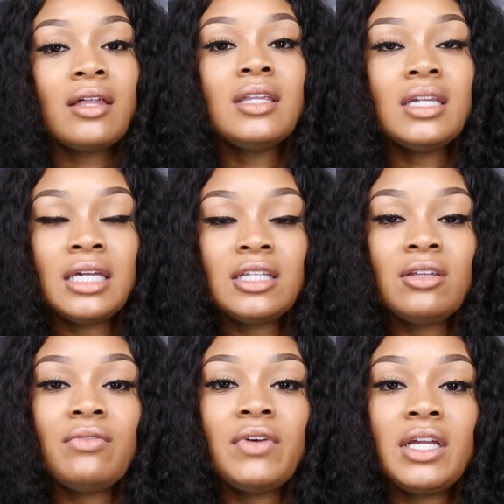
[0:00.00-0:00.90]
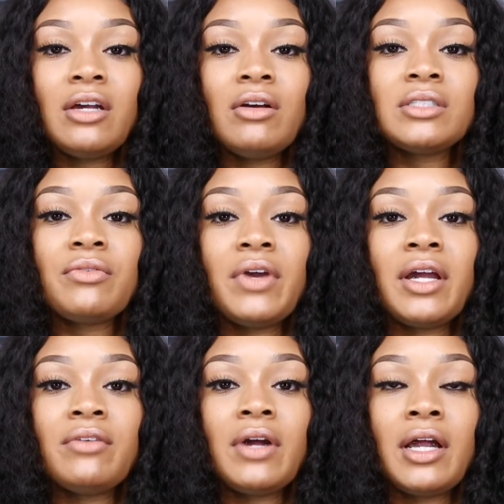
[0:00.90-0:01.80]
The length of the video is a
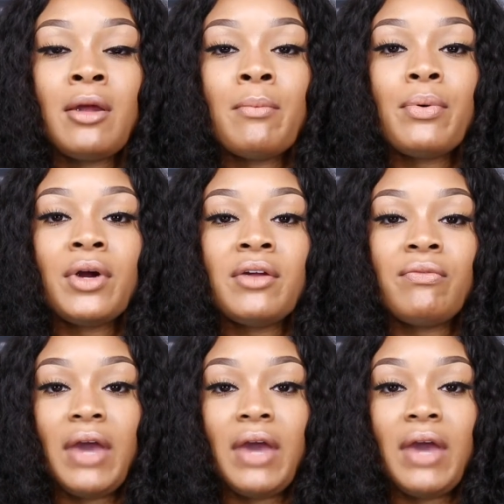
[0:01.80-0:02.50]
very, very important